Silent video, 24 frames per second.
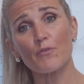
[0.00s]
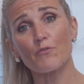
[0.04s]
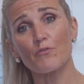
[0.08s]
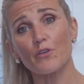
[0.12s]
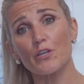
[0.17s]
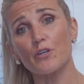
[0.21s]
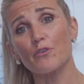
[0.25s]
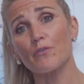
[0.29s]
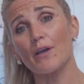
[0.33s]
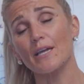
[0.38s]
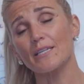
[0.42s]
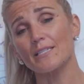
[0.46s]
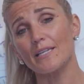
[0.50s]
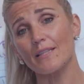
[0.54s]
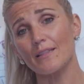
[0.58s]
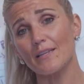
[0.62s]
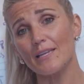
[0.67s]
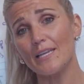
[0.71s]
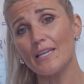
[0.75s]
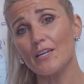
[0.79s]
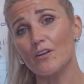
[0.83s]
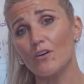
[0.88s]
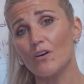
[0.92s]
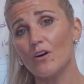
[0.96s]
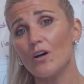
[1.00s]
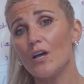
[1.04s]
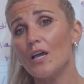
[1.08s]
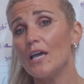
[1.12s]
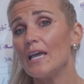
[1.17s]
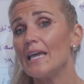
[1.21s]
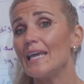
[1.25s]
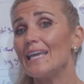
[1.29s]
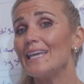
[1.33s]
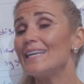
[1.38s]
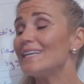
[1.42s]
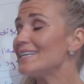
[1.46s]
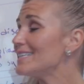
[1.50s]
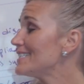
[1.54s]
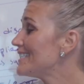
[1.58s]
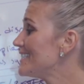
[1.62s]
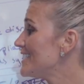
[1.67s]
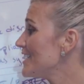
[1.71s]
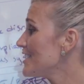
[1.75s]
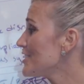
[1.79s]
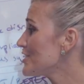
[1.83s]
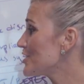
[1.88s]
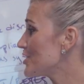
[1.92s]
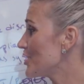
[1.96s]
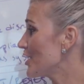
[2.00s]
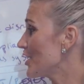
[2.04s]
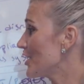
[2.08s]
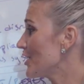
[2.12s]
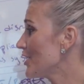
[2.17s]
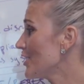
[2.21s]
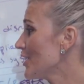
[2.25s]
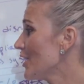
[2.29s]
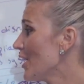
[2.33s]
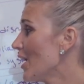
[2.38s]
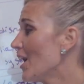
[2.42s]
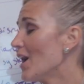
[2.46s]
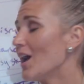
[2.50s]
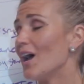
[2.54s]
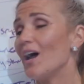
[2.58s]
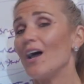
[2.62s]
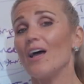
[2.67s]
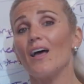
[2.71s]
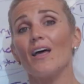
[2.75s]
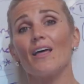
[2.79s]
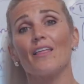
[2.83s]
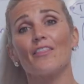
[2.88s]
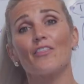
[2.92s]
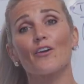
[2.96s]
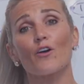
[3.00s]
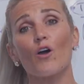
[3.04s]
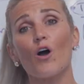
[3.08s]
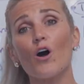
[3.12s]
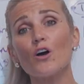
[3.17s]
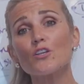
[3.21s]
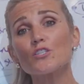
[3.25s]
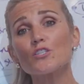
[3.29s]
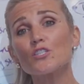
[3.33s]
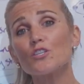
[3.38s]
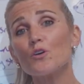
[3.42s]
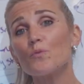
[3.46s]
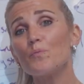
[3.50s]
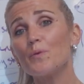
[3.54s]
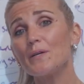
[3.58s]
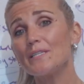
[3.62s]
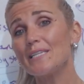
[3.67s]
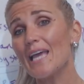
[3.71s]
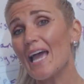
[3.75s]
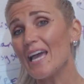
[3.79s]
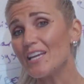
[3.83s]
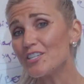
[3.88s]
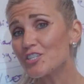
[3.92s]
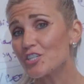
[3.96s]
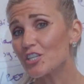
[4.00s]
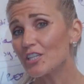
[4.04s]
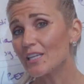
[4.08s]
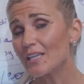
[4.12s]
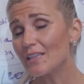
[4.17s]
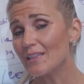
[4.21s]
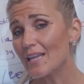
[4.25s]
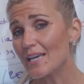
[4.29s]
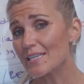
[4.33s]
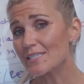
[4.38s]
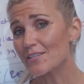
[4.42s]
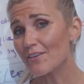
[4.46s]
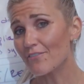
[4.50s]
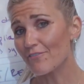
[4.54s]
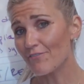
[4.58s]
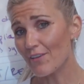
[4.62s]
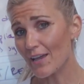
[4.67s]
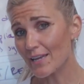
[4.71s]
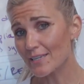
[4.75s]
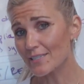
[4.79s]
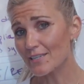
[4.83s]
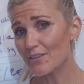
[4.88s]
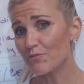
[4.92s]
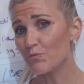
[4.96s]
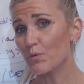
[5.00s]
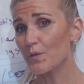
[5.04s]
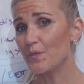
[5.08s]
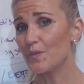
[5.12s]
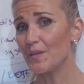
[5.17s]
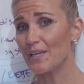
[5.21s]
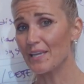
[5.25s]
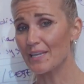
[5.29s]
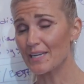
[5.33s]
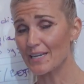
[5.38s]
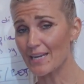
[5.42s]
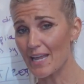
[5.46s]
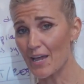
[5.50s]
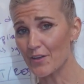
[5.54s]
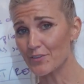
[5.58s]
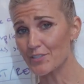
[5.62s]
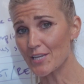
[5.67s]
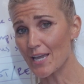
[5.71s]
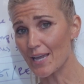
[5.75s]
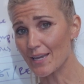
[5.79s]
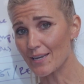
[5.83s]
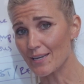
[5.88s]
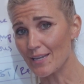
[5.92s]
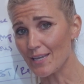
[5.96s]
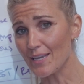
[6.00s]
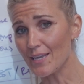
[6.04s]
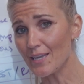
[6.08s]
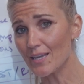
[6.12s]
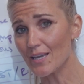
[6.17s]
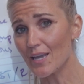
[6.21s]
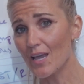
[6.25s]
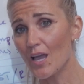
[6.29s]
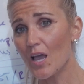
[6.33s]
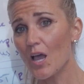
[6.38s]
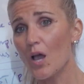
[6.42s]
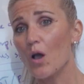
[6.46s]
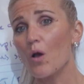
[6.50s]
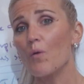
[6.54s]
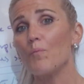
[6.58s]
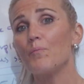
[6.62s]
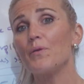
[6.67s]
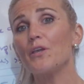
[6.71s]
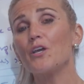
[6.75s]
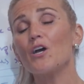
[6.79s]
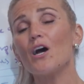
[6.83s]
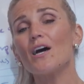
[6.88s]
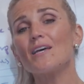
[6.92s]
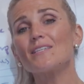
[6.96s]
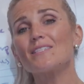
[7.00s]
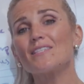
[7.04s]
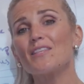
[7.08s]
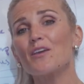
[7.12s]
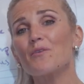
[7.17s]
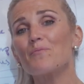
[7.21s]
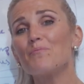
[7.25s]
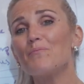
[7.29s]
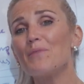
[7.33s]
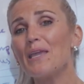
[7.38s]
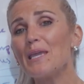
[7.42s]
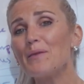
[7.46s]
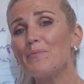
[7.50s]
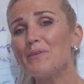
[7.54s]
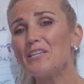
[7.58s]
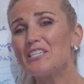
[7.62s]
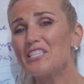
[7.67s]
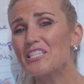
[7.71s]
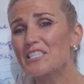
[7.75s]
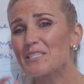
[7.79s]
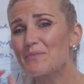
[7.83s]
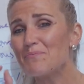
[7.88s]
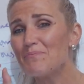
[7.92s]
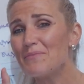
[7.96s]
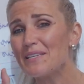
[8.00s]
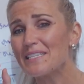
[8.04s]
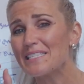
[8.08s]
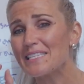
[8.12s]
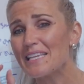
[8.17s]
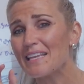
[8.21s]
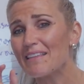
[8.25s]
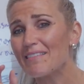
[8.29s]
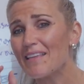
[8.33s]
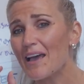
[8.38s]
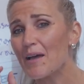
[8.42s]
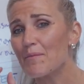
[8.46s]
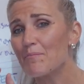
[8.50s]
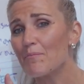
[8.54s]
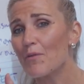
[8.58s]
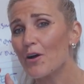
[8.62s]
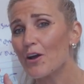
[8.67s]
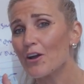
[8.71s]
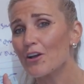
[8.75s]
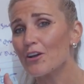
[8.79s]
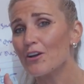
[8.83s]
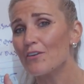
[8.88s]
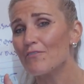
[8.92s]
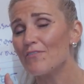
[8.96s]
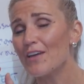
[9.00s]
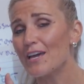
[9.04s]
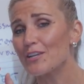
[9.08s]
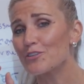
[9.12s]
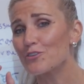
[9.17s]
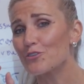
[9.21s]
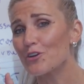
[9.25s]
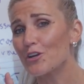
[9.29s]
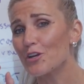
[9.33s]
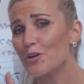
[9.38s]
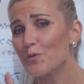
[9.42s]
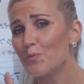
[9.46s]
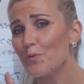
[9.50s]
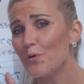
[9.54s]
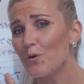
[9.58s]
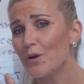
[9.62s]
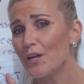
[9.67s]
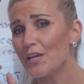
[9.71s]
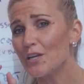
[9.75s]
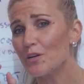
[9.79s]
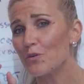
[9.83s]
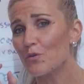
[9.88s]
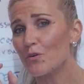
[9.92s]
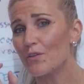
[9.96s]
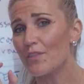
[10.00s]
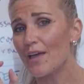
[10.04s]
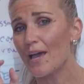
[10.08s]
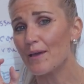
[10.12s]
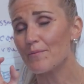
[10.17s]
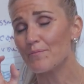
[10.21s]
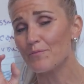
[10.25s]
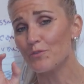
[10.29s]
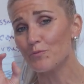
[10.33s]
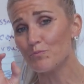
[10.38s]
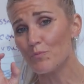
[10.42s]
of redirecting the needle. In addition, they're also potentially less effective with the in and out technique because they're maybe just missing that mark of that trigger point or that